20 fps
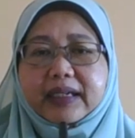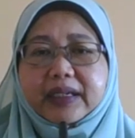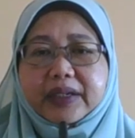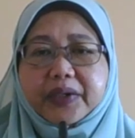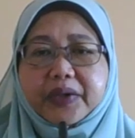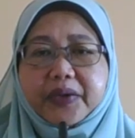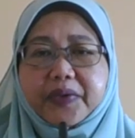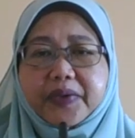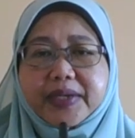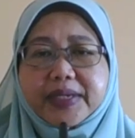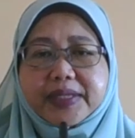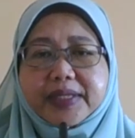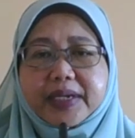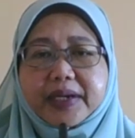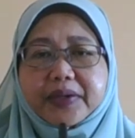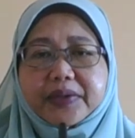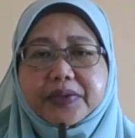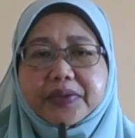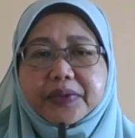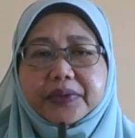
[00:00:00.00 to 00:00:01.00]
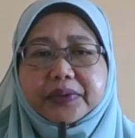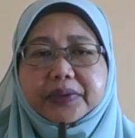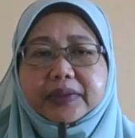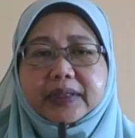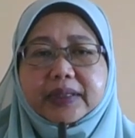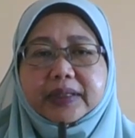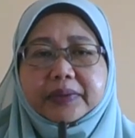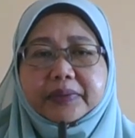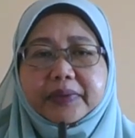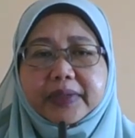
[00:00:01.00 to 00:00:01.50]
The queen's
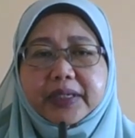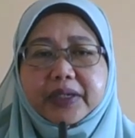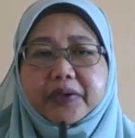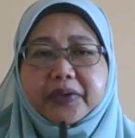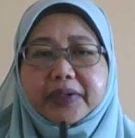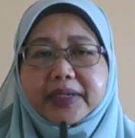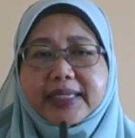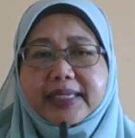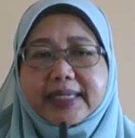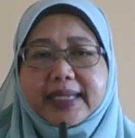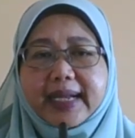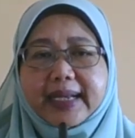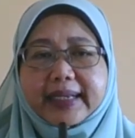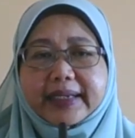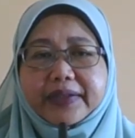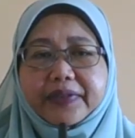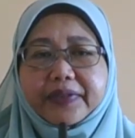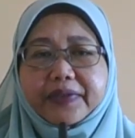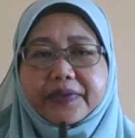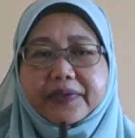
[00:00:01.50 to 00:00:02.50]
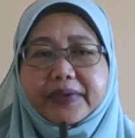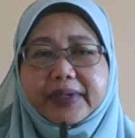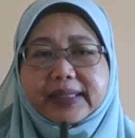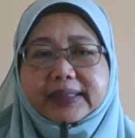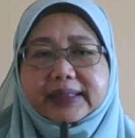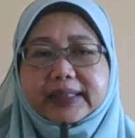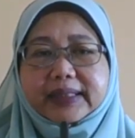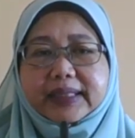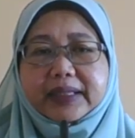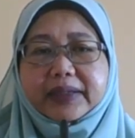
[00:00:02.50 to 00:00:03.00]
household were not exactly
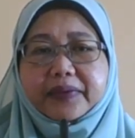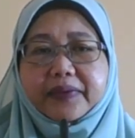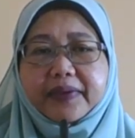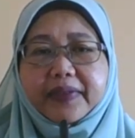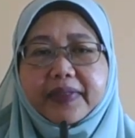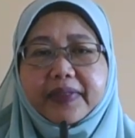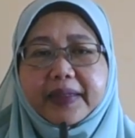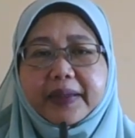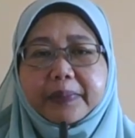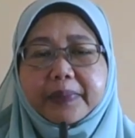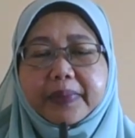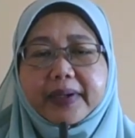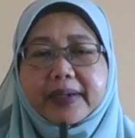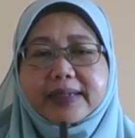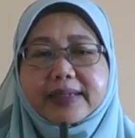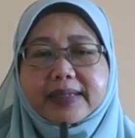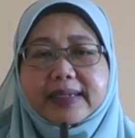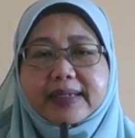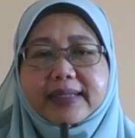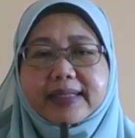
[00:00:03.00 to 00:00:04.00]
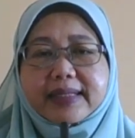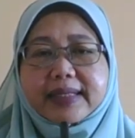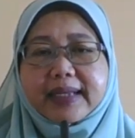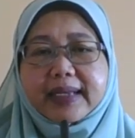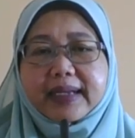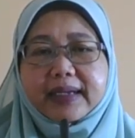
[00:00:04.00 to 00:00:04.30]
thrilled with their presence.